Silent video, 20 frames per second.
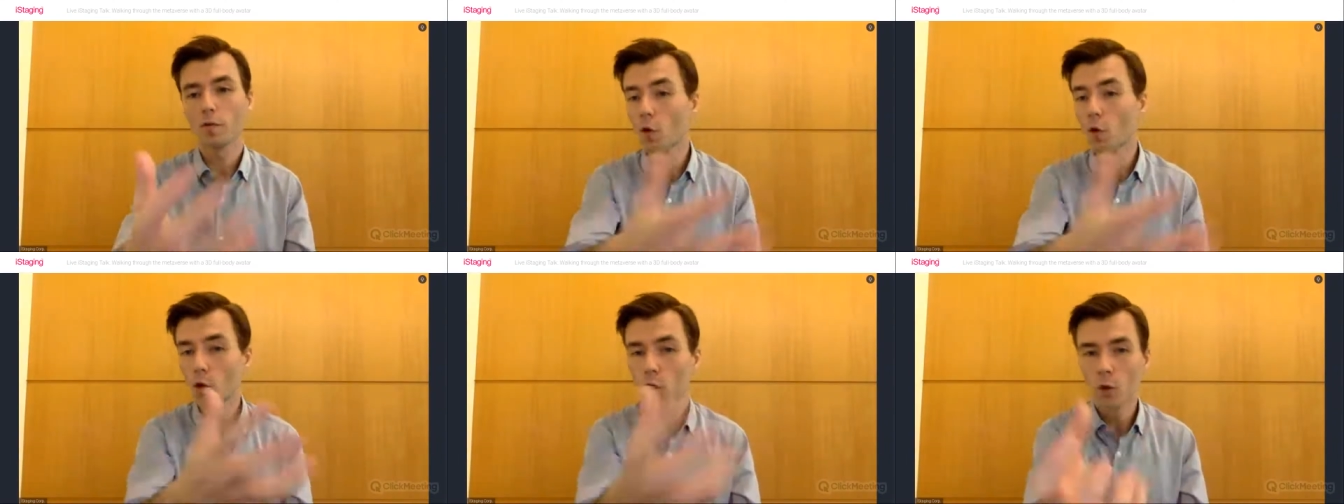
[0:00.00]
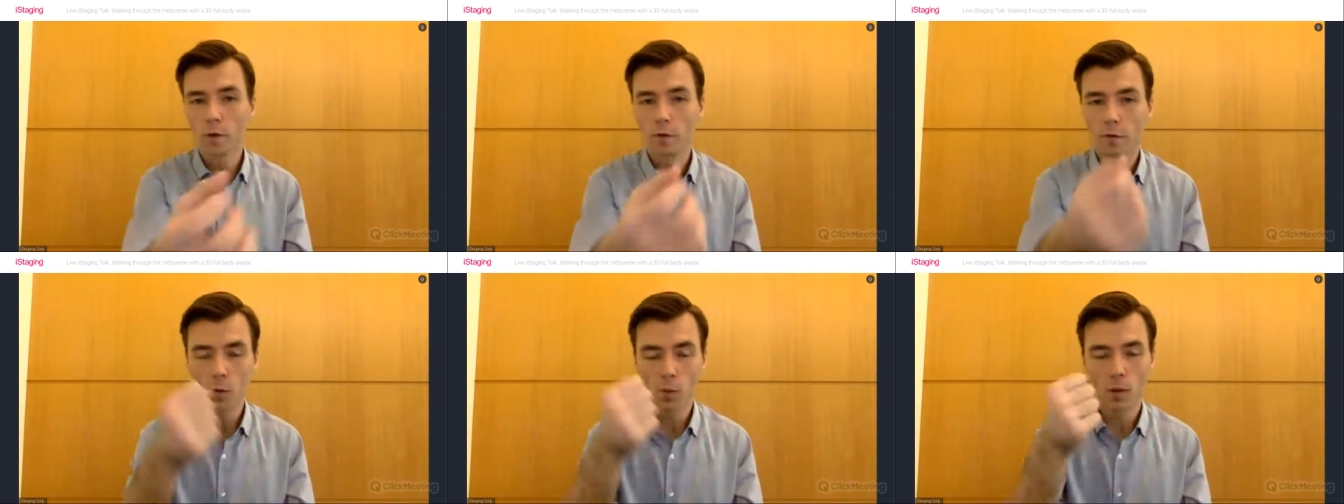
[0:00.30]
for
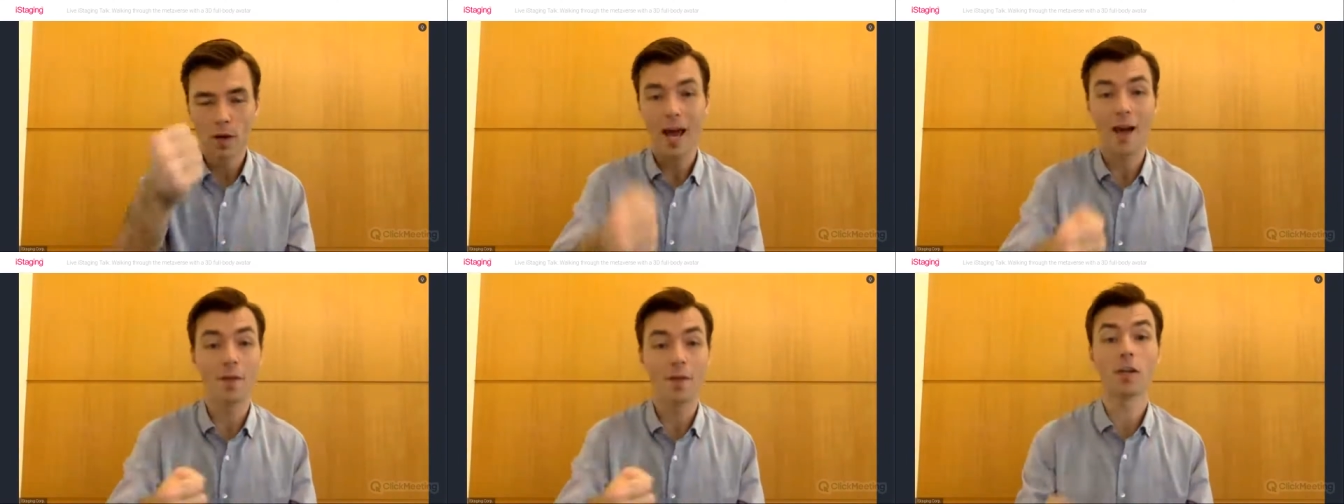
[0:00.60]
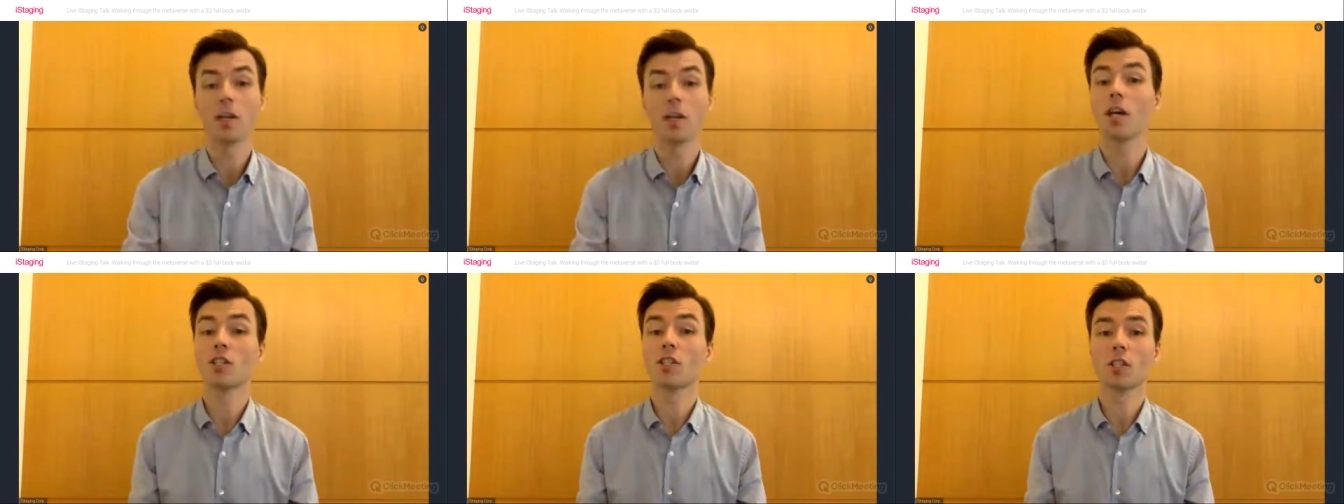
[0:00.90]
you if you want to have a
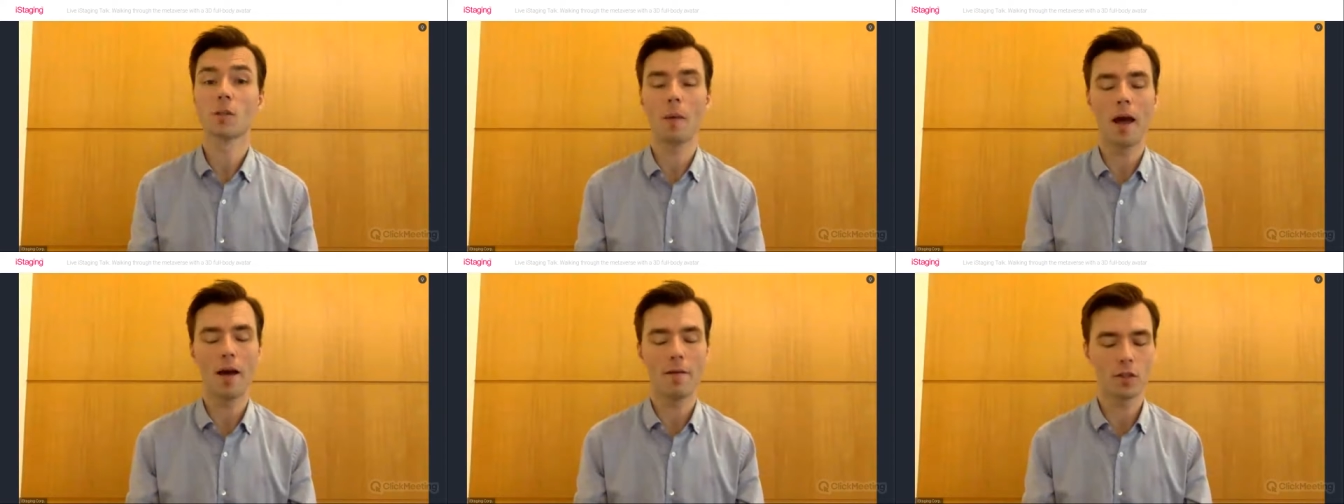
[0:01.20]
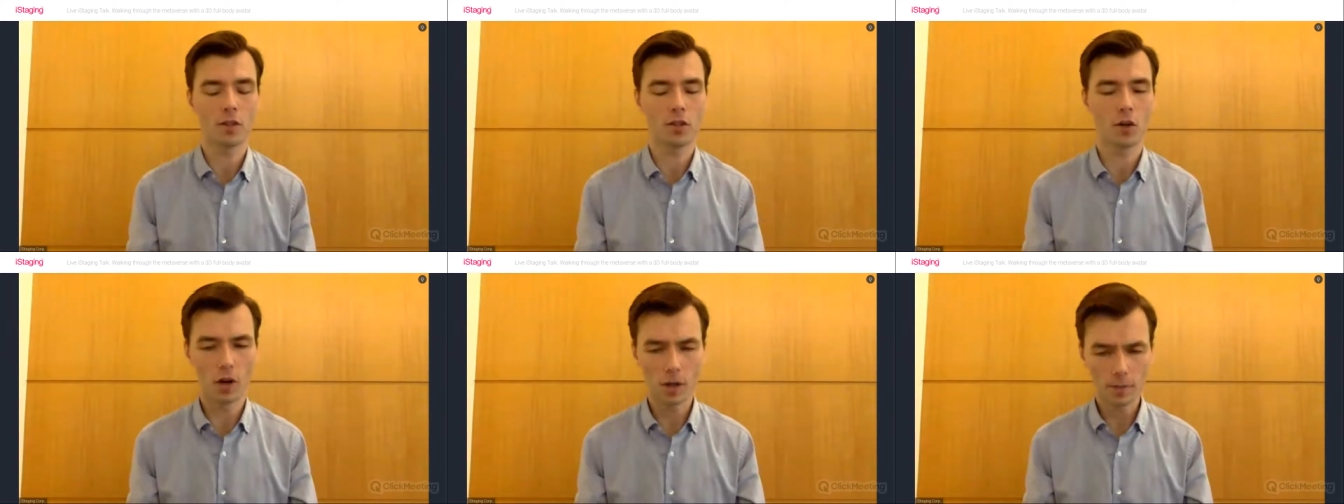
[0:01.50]
custom
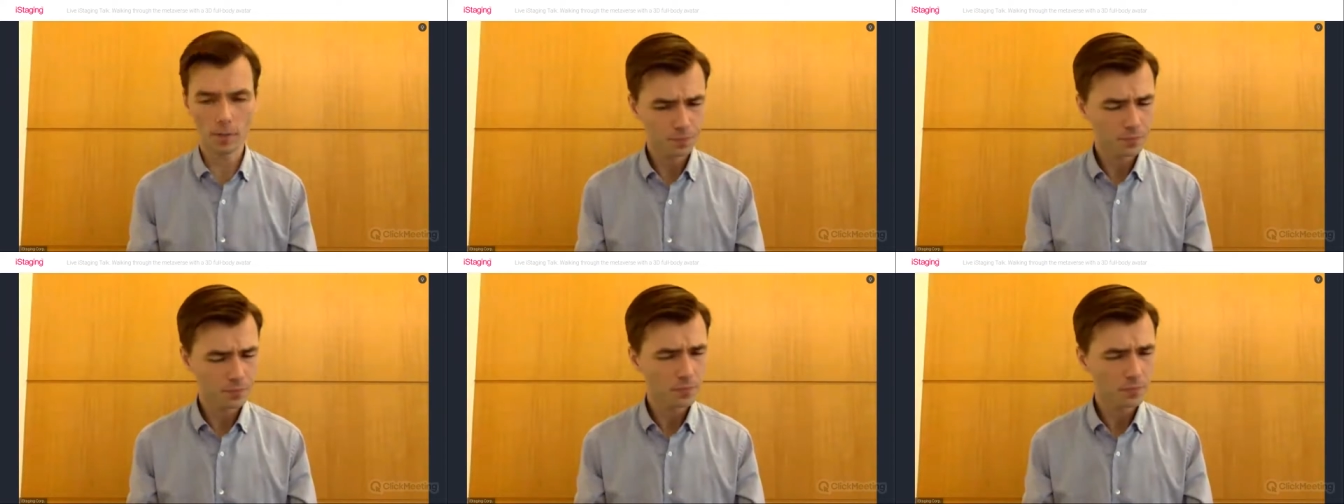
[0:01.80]
avatar.